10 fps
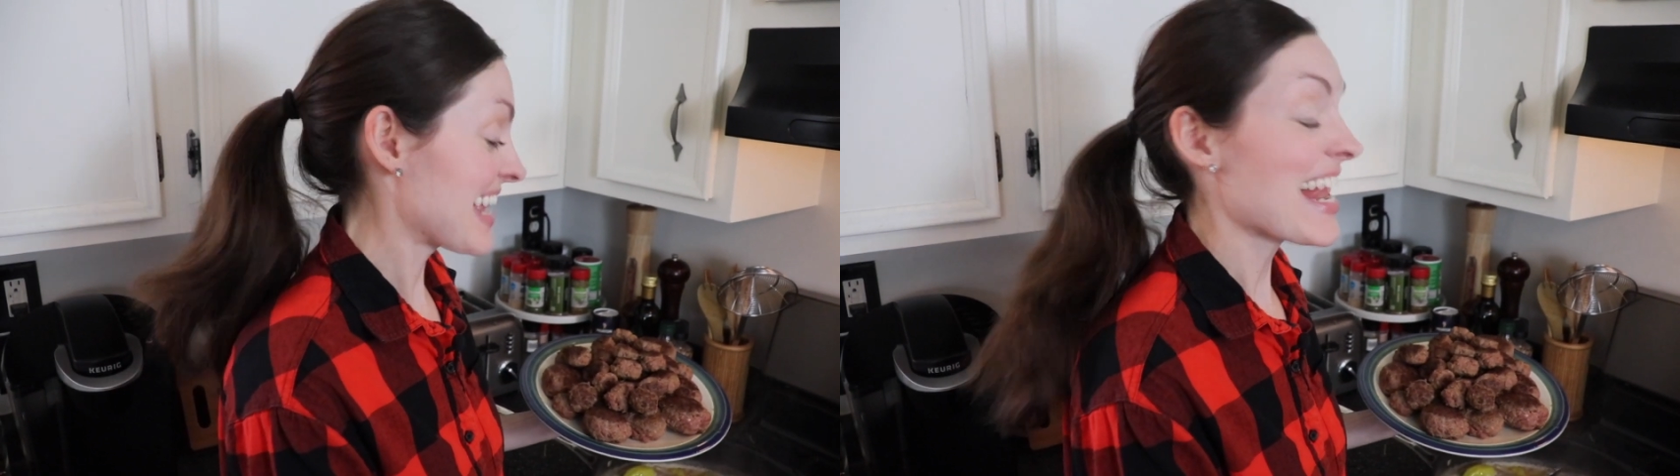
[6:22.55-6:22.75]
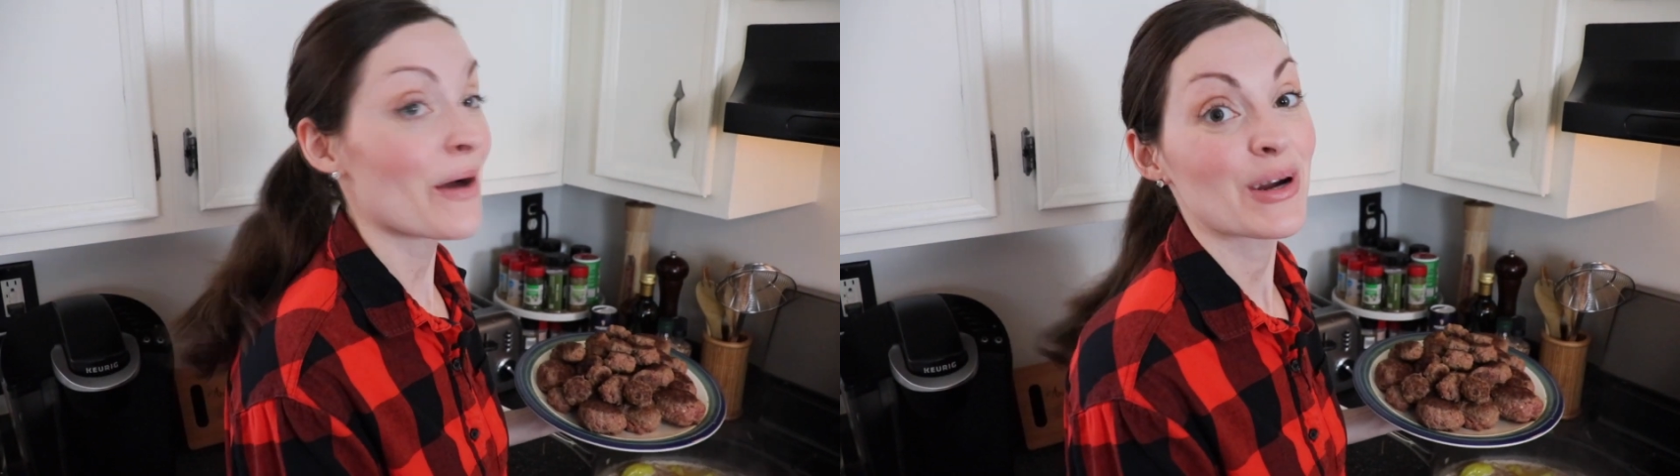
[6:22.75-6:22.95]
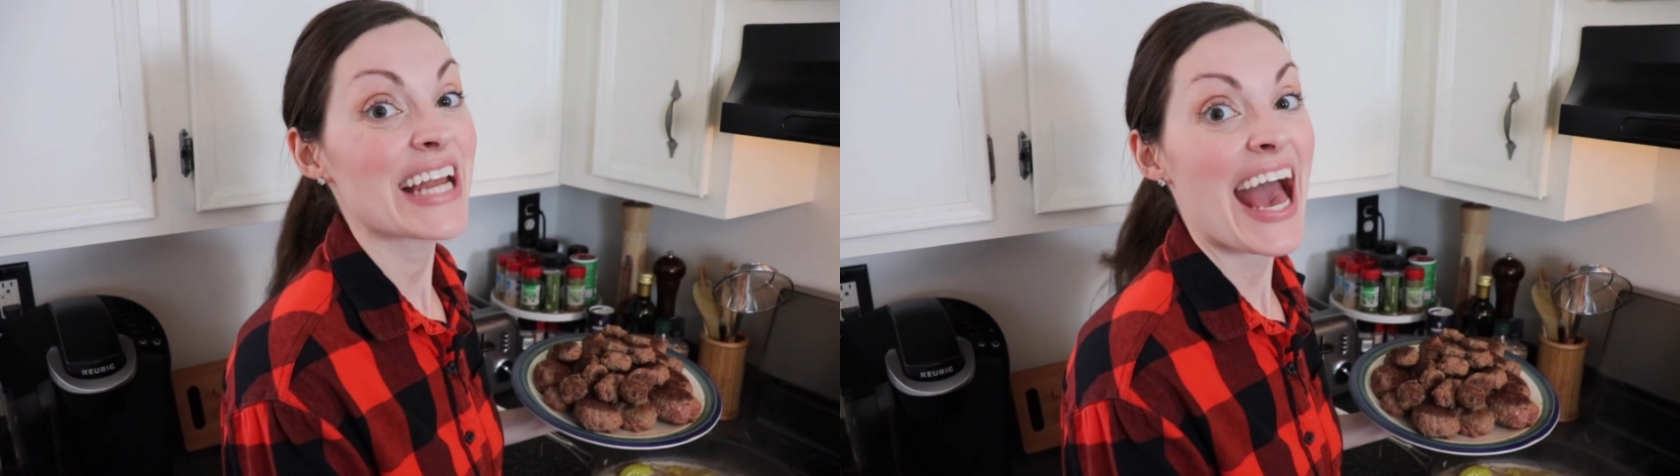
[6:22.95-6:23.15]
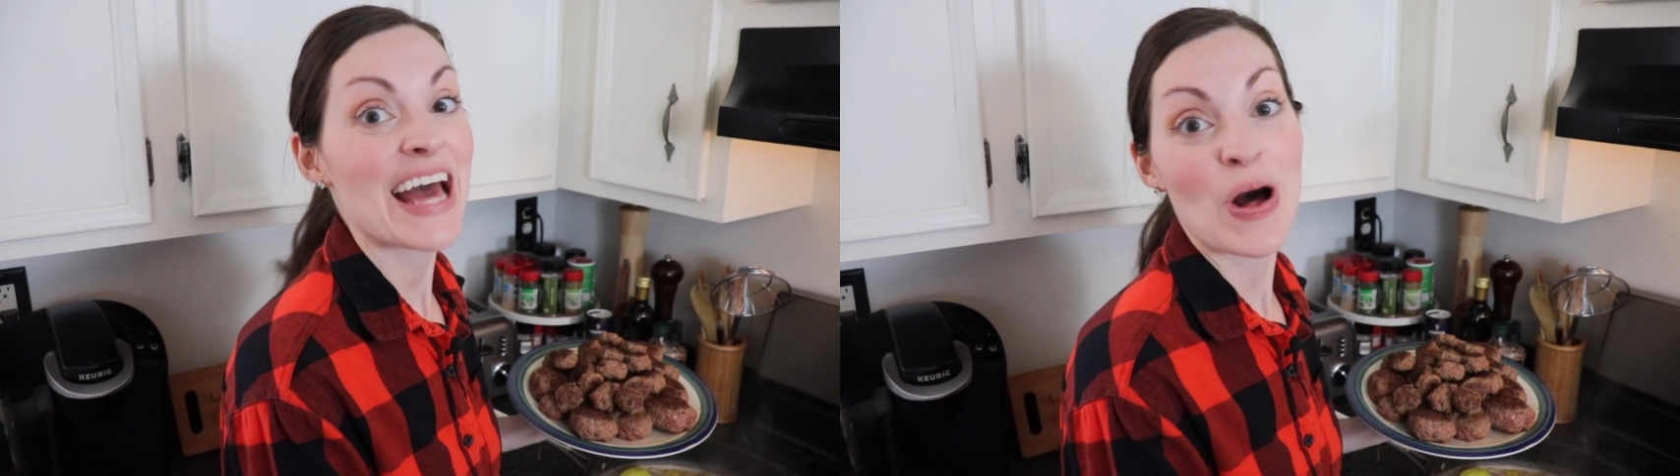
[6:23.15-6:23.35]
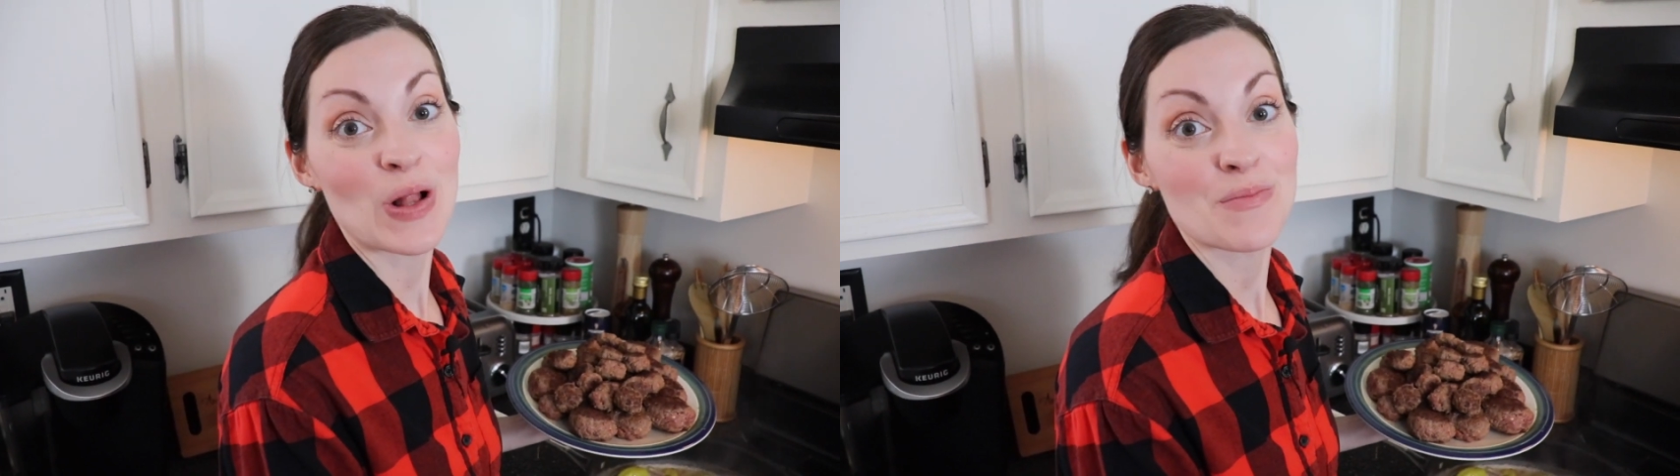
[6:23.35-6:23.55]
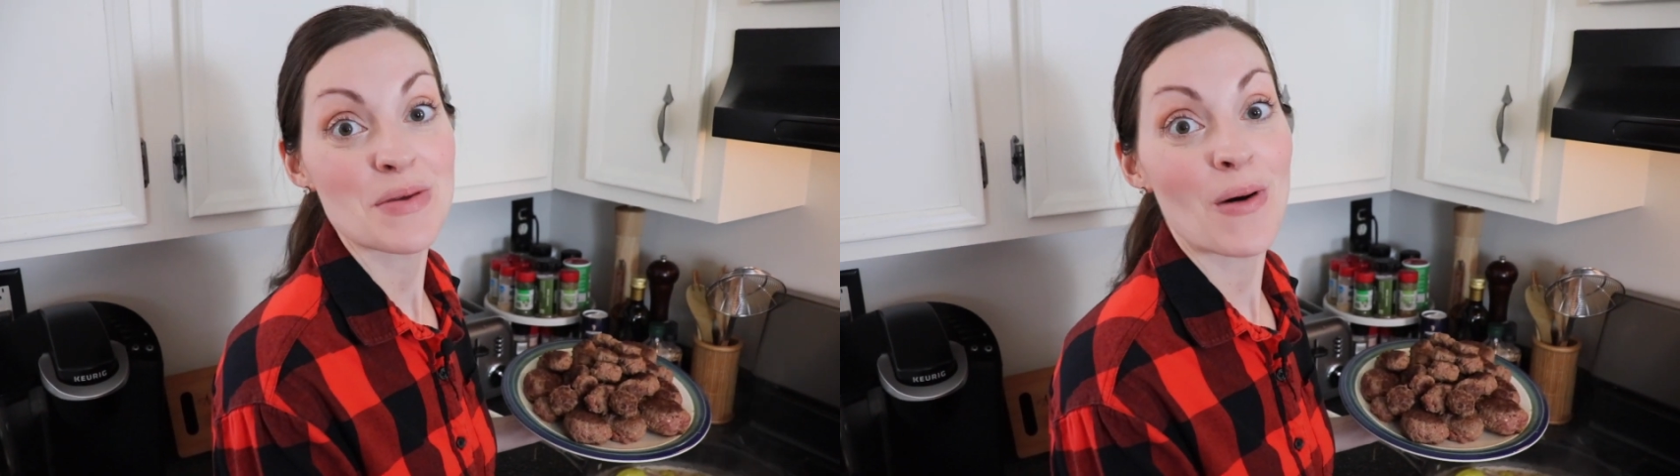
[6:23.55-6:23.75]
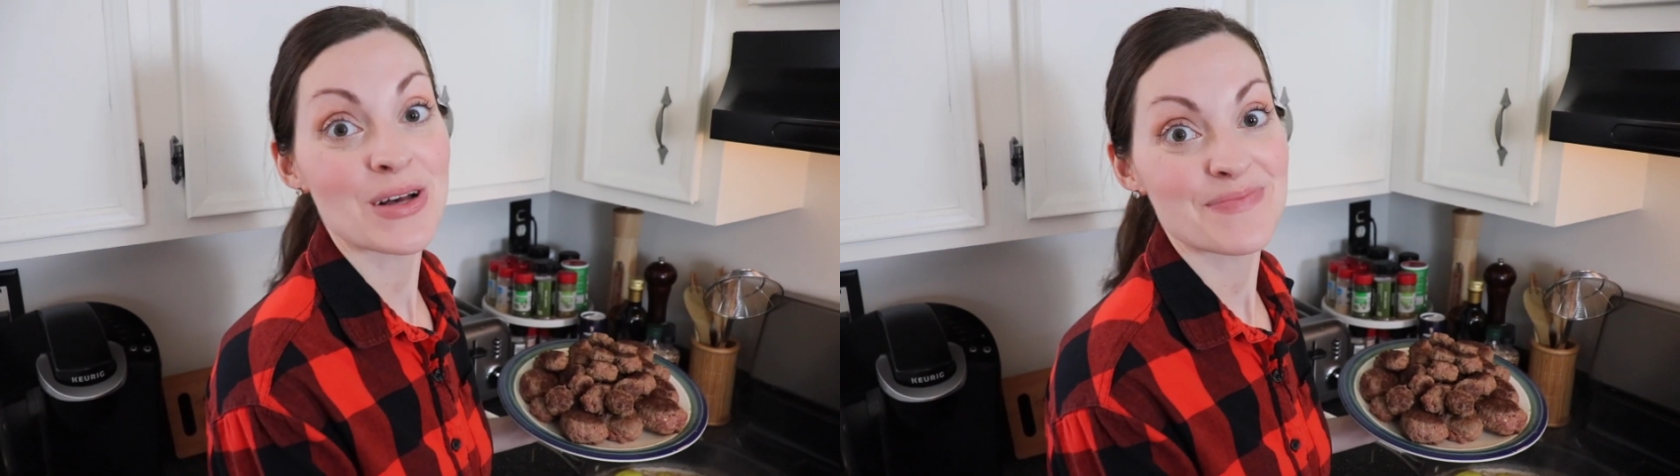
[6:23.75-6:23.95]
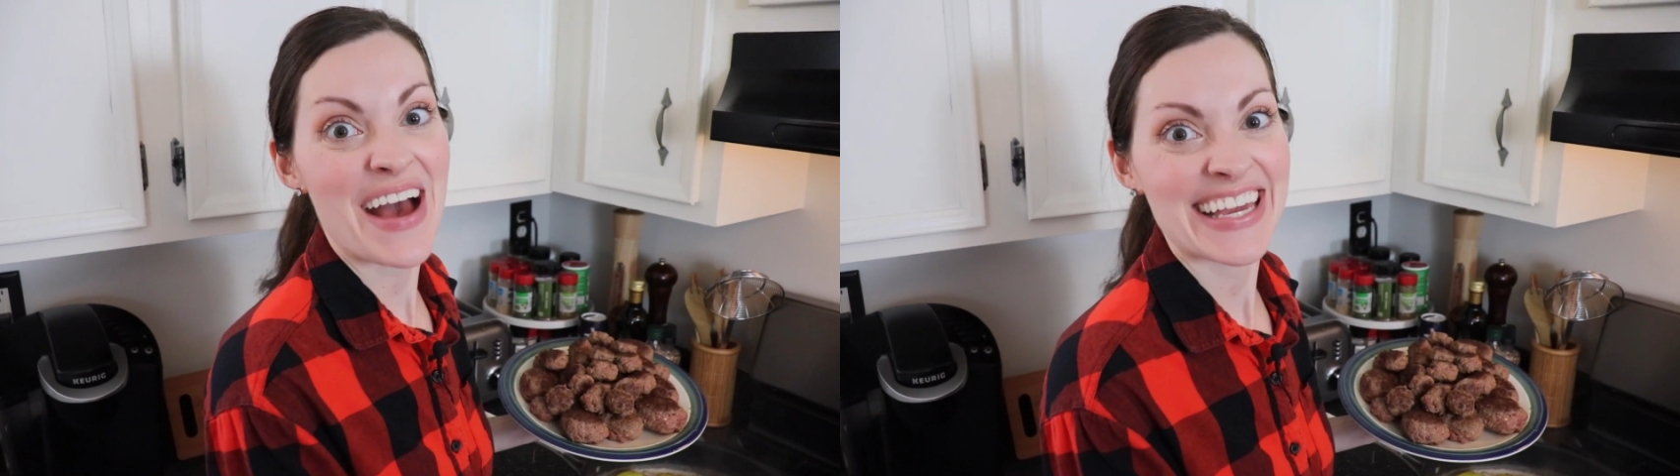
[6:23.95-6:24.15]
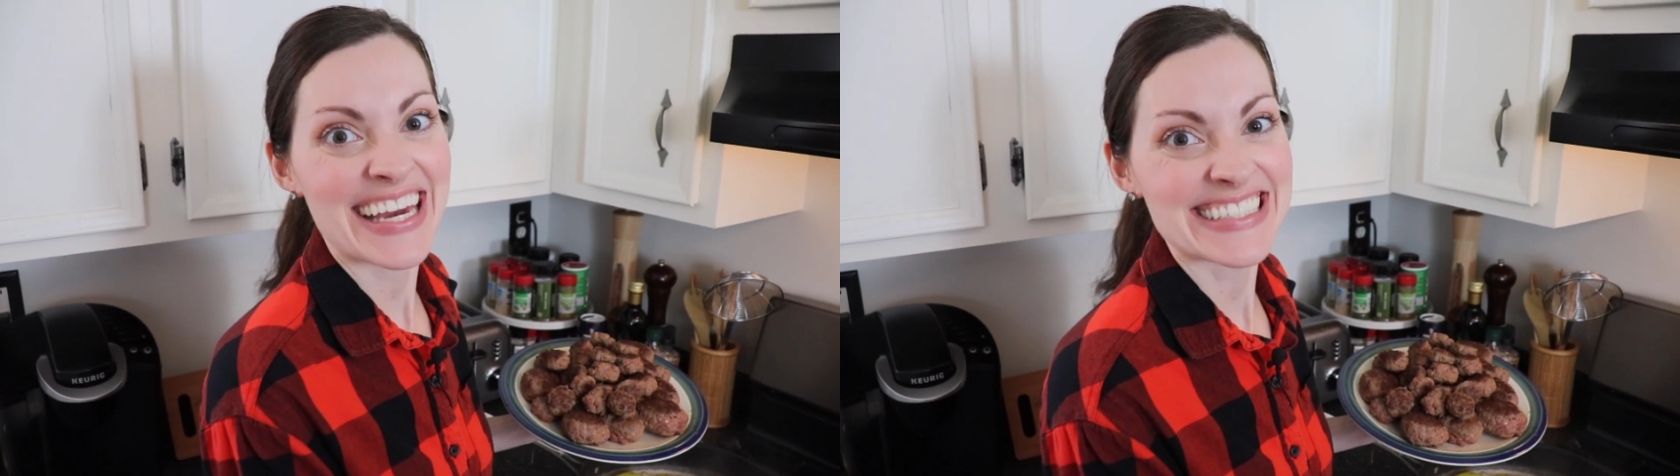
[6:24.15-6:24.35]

and now we're gonna add all our meatballs back